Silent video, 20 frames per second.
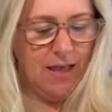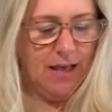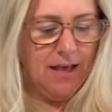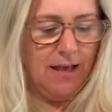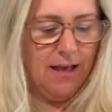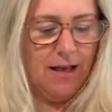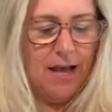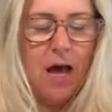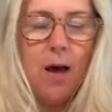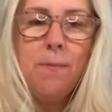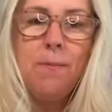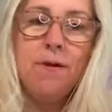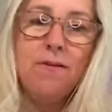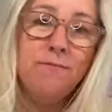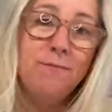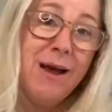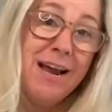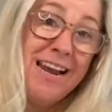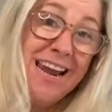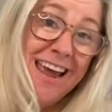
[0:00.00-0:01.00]
A couple of
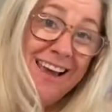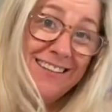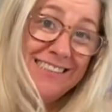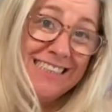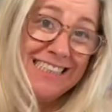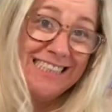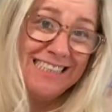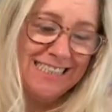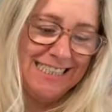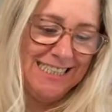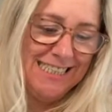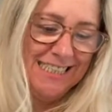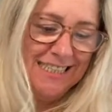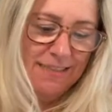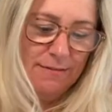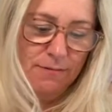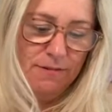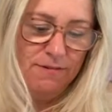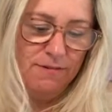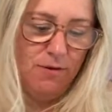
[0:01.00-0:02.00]
my nails, as I said
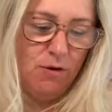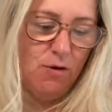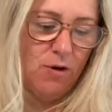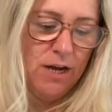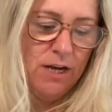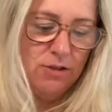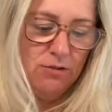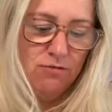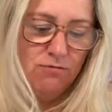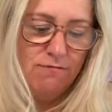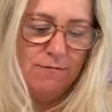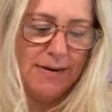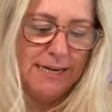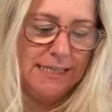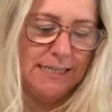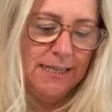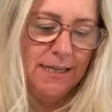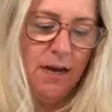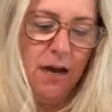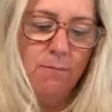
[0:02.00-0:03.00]
before, had
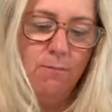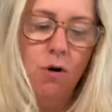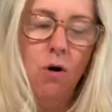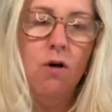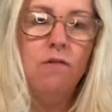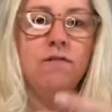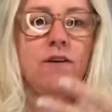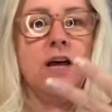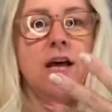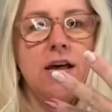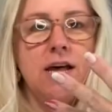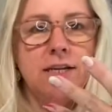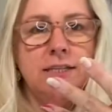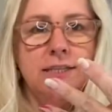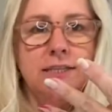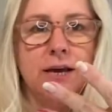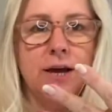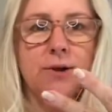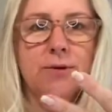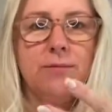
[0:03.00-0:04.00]
already come off.
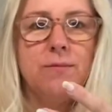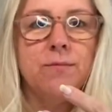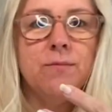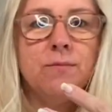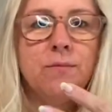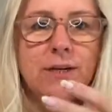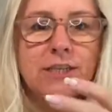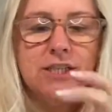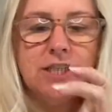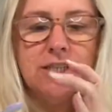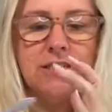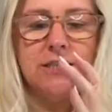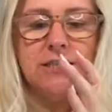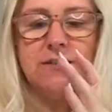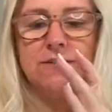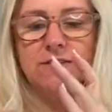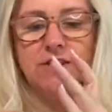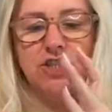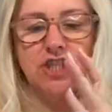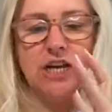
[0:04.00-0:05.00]
So we're just
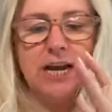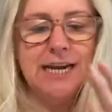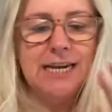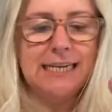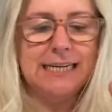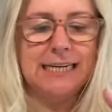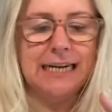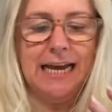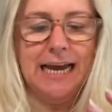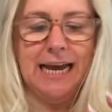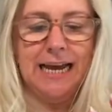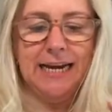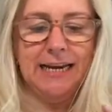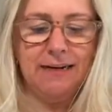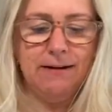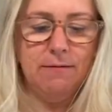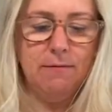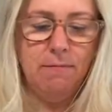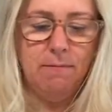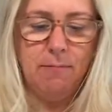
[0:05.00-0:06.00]
gently
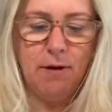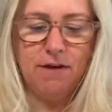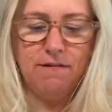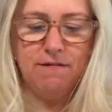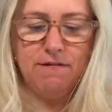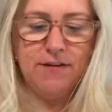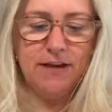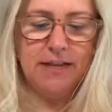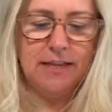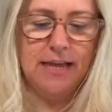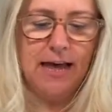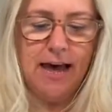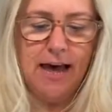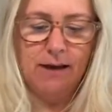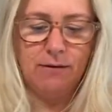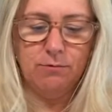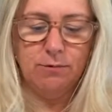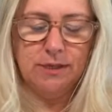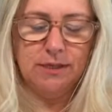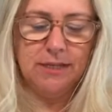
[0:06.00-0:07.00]
buffing
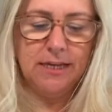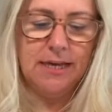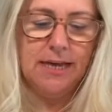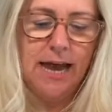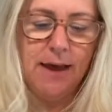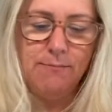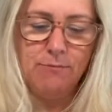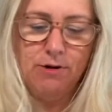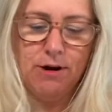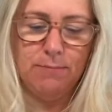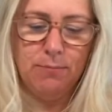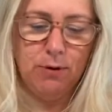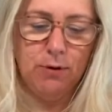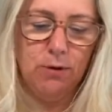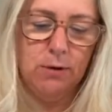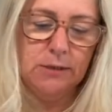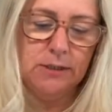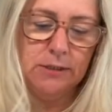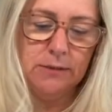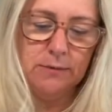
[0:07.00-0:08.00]
that with the emery board.